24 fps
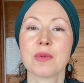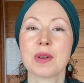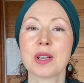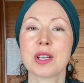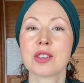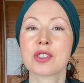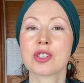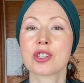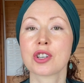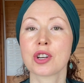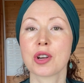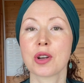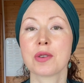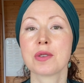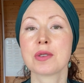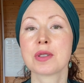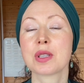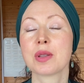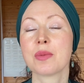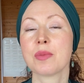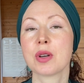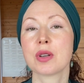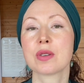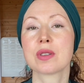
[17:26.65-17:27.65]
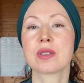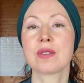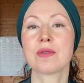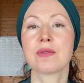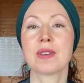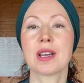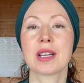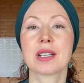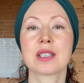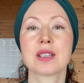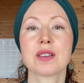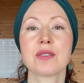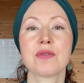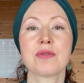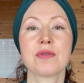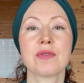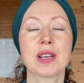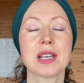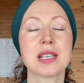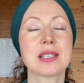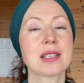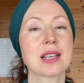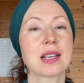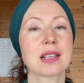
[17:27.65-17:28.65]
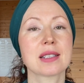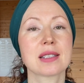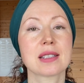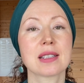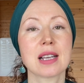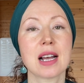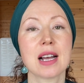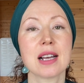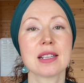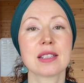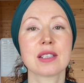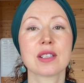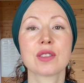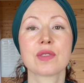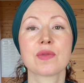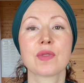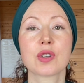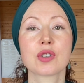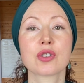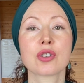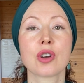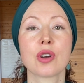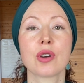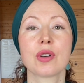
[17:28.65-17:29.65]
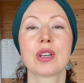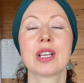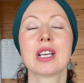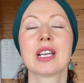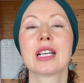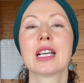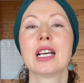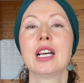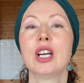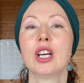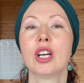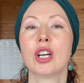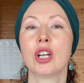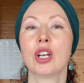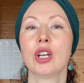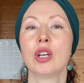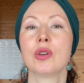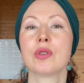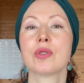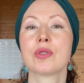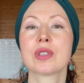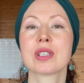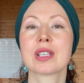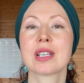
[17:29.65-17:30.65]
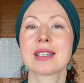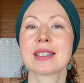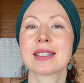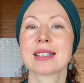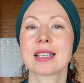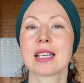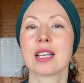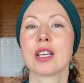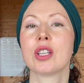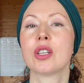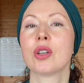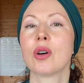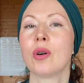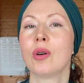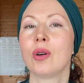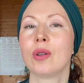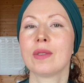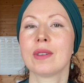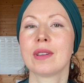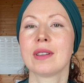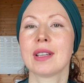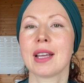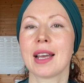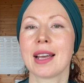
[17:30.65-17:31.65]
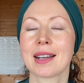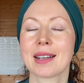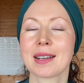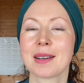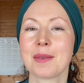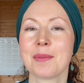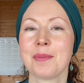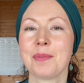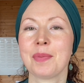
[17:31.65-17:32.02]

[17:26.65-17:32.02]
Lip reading: which shows the most effective face exercises for toning loose skin on the neck.